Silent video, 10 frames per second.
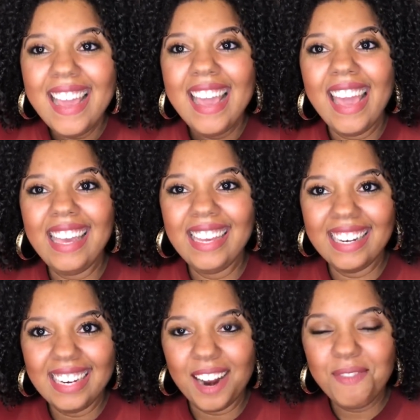
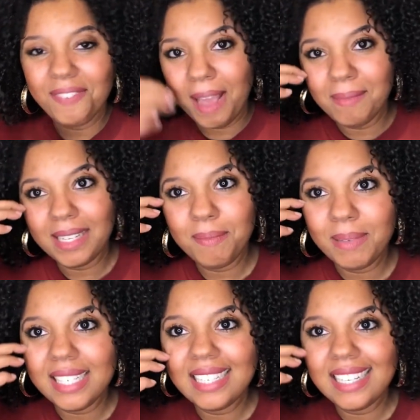in our family
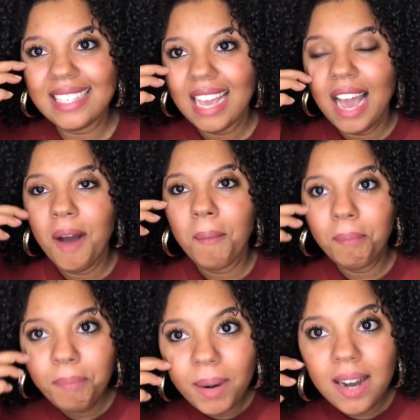business,
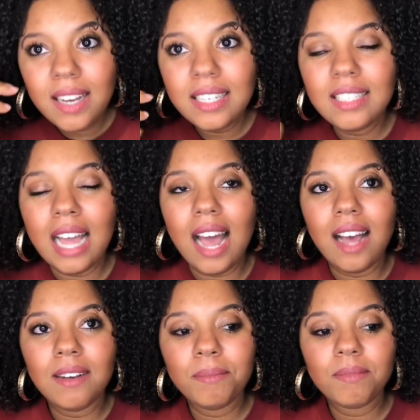but
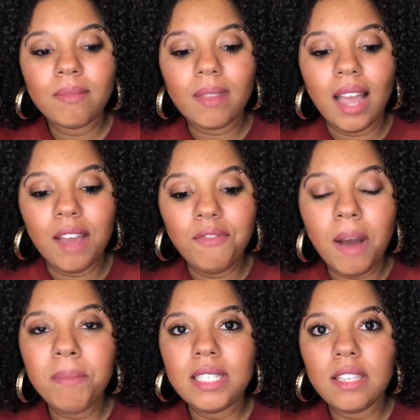I
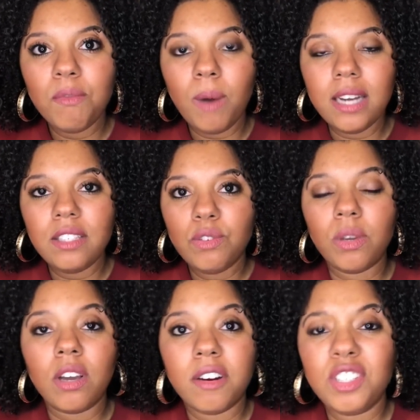found myself wanting to
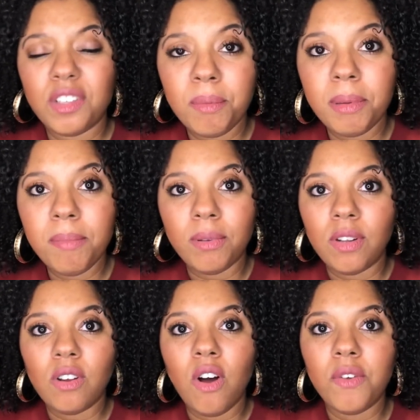encourage other people
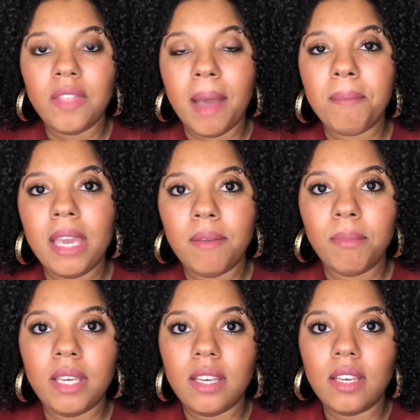along that may
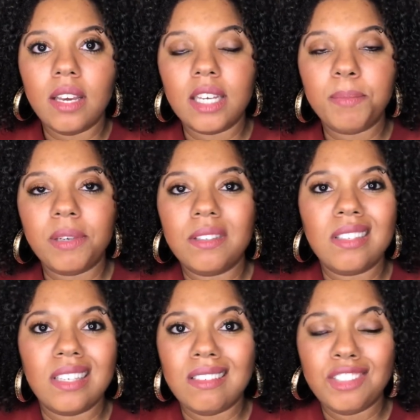be
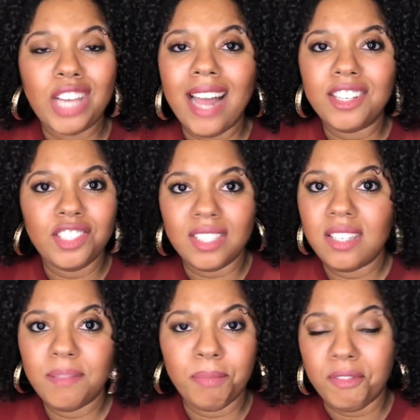experiencing
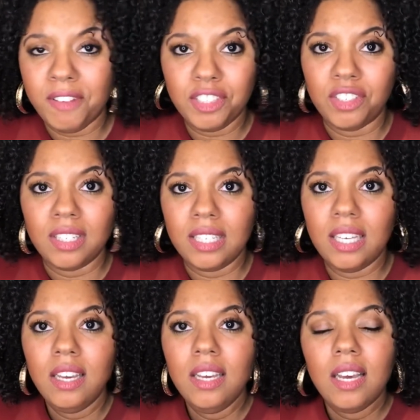challenges professionally.
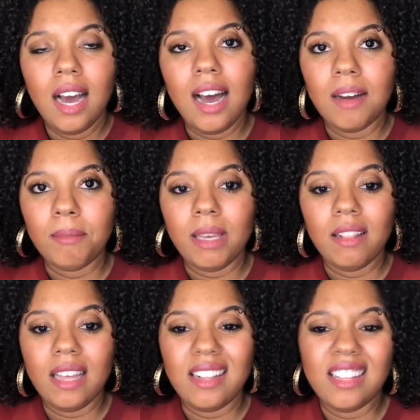And
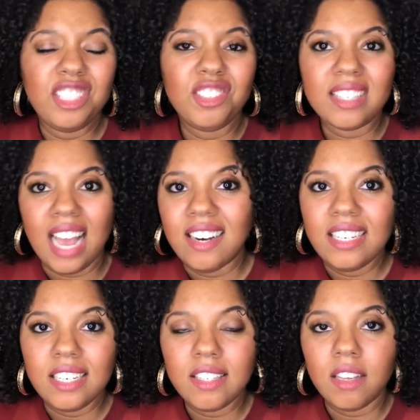then they just kind of
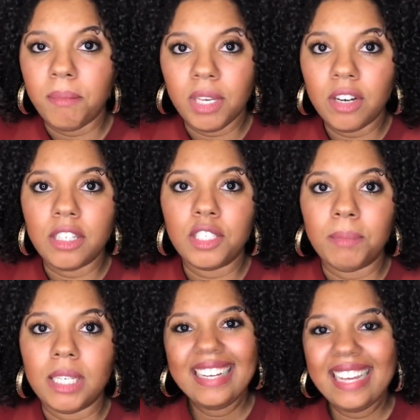needed some
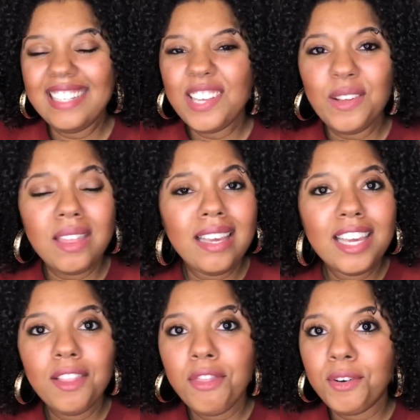encouragement. And so
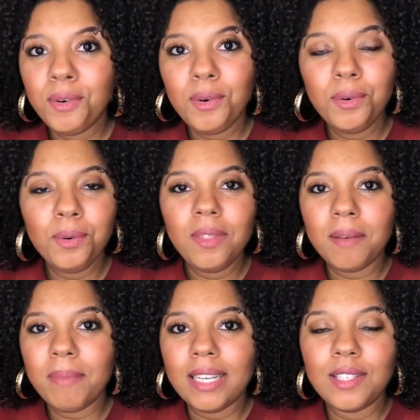thinking through the
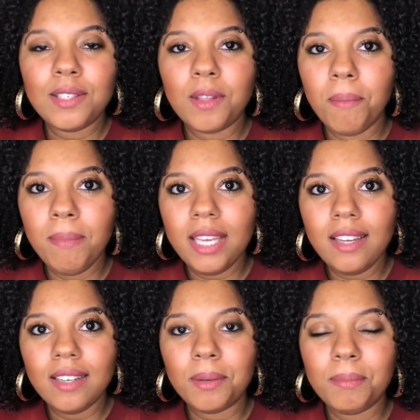best
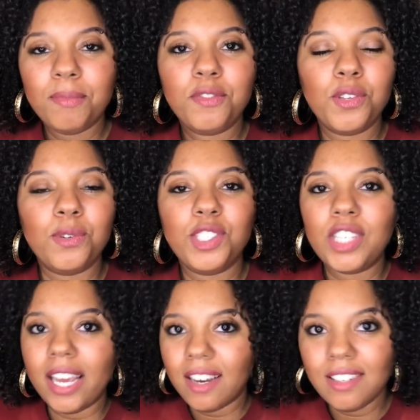medium to
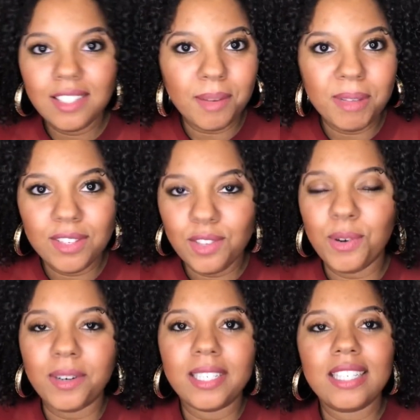share some of the
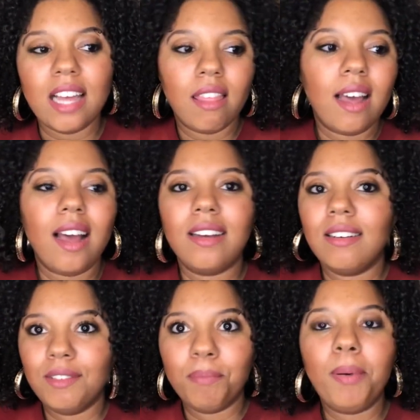stories, I thought,
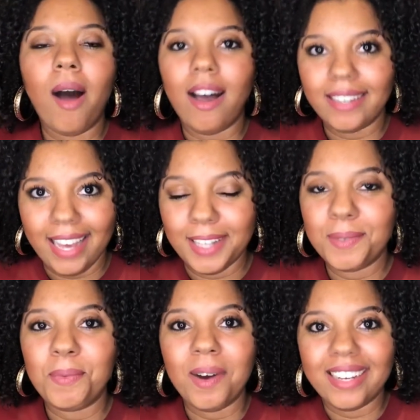
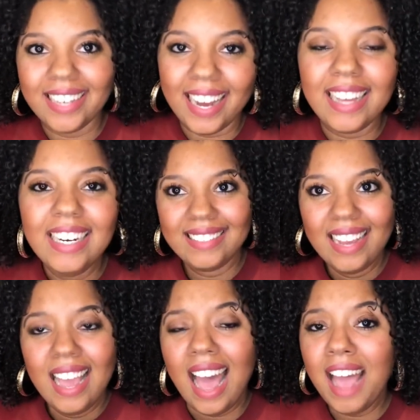podcast, why not?
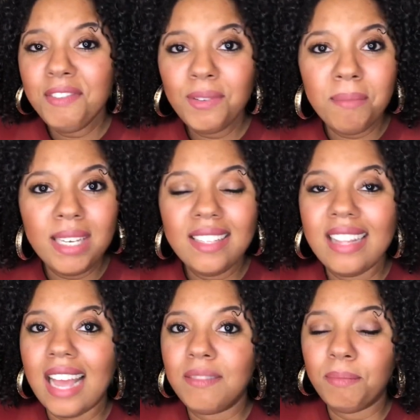I have to admit
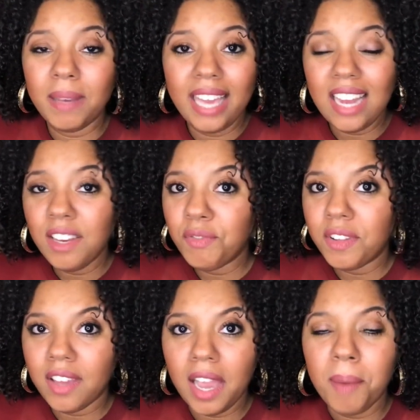that getting in front
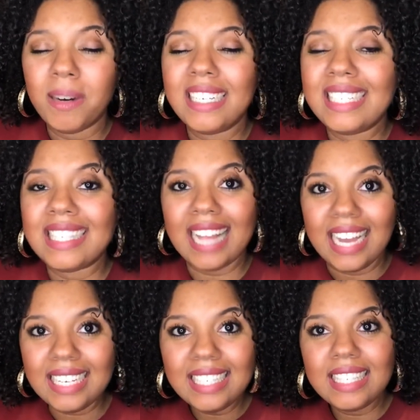of the camera is not
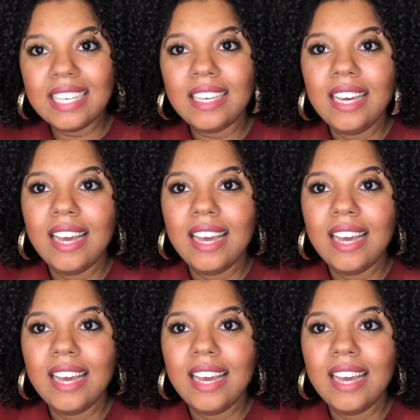easy.